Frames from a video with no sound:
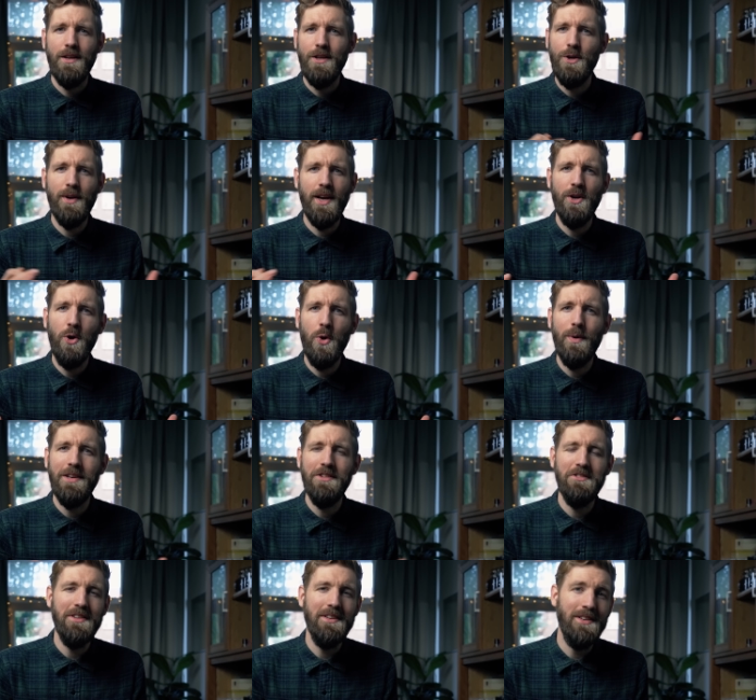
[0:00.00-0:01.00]
you can
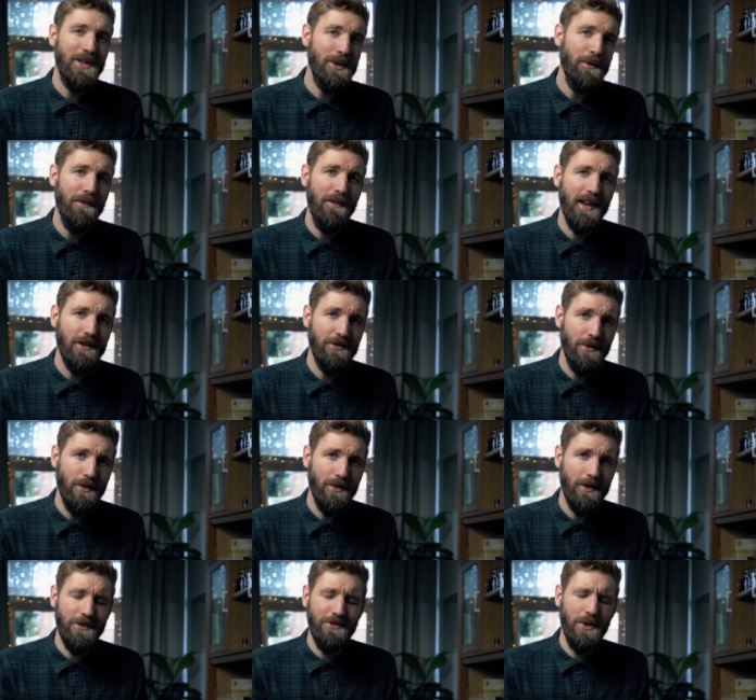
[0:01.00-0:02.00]
always see new things to learn.